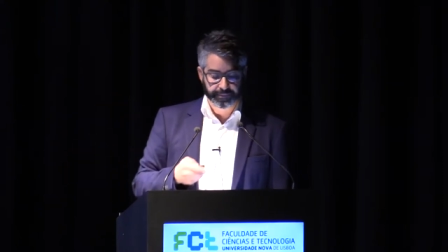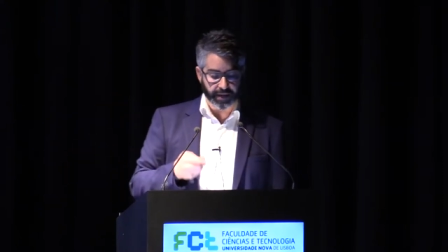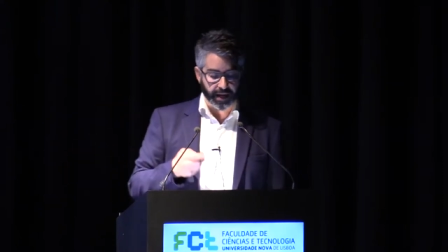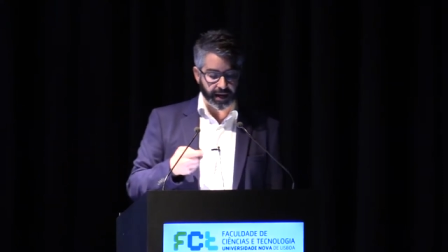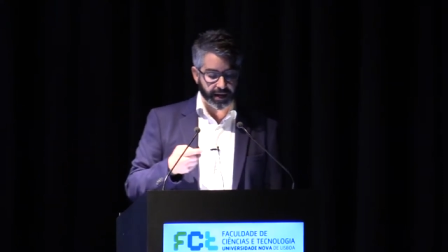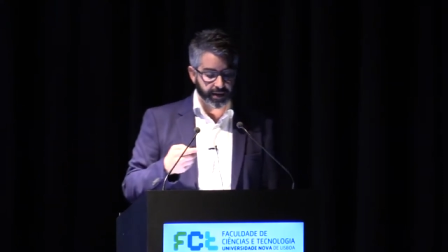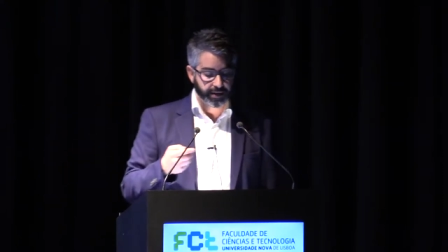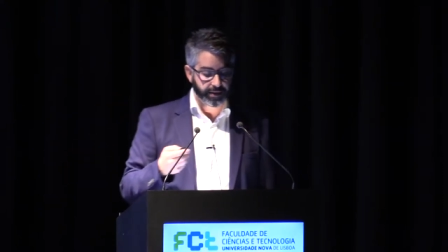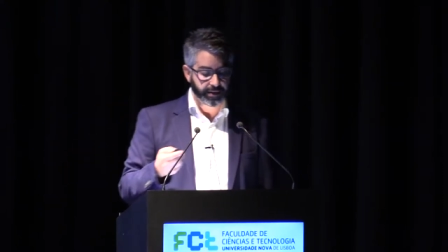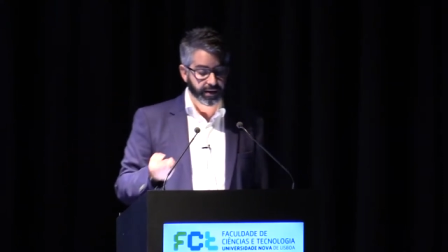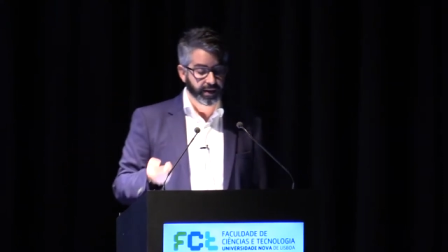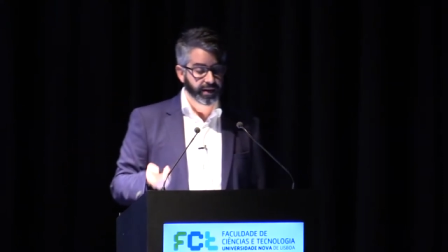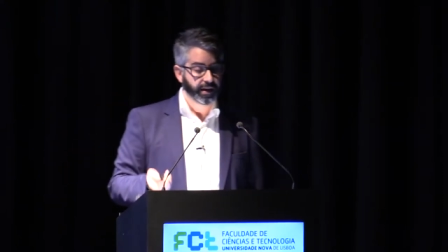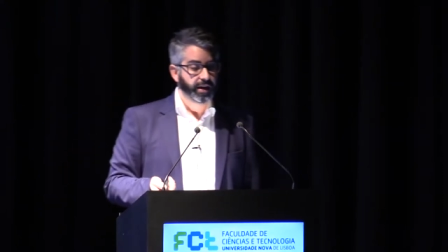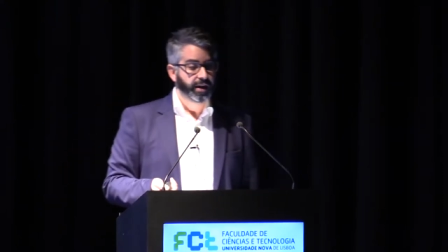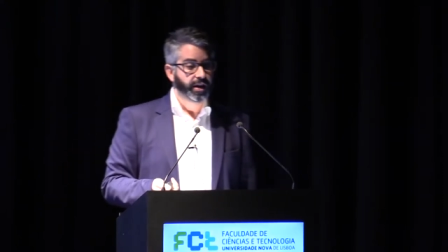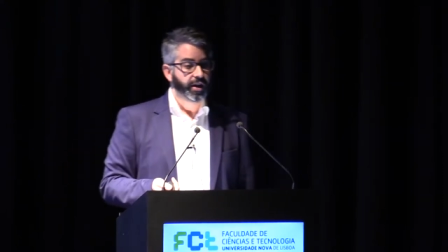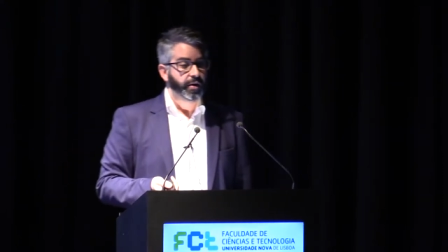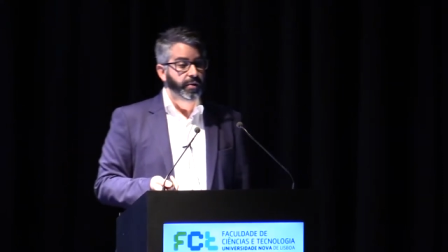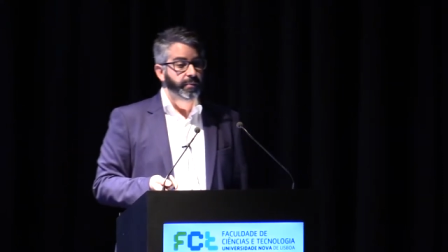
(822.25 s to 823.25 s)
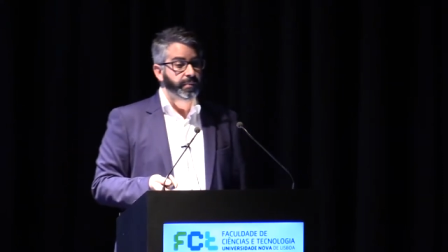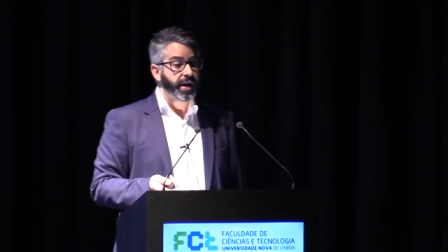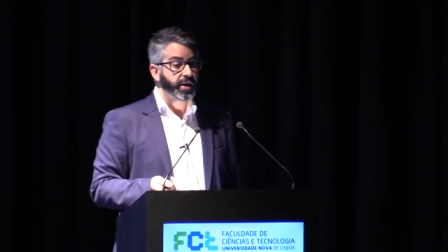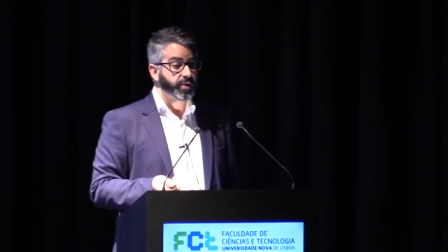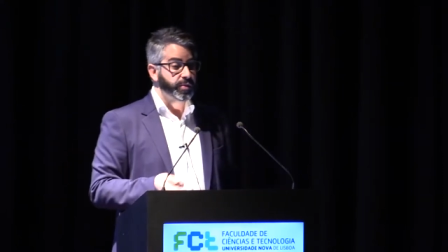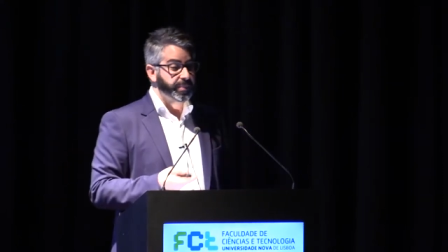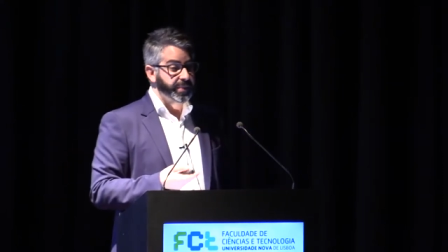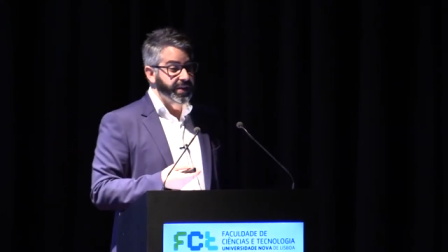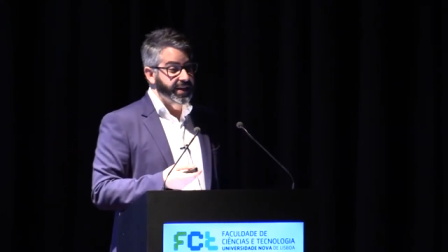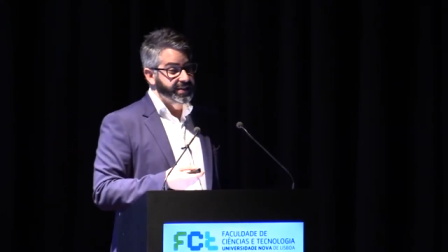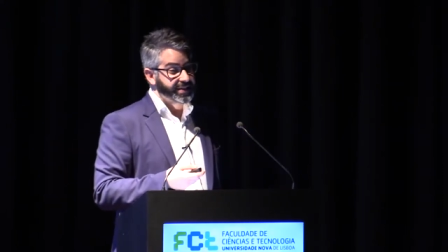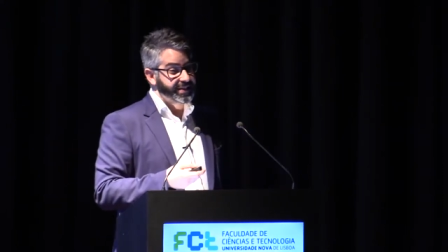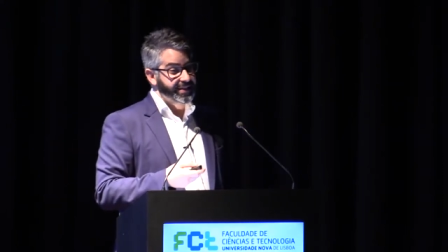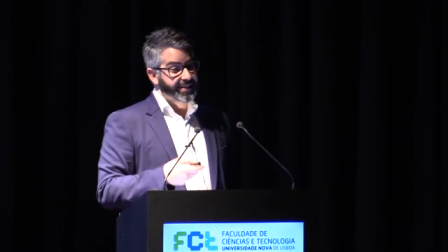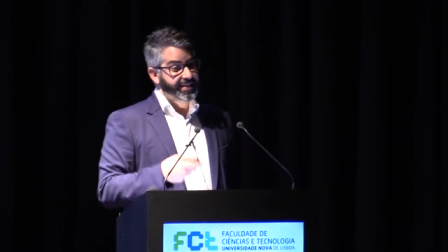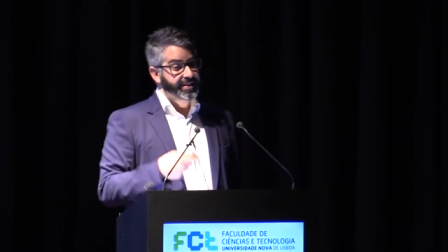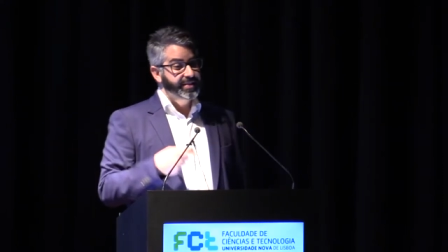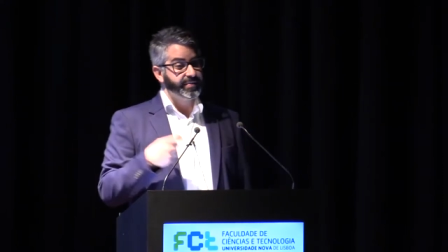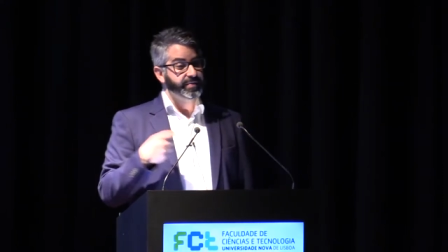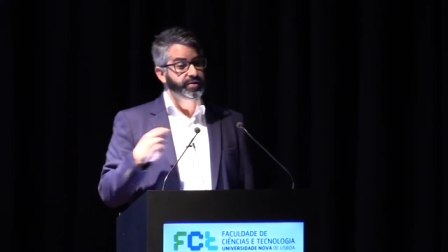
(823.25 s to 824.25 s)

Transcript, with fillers: And microplastics.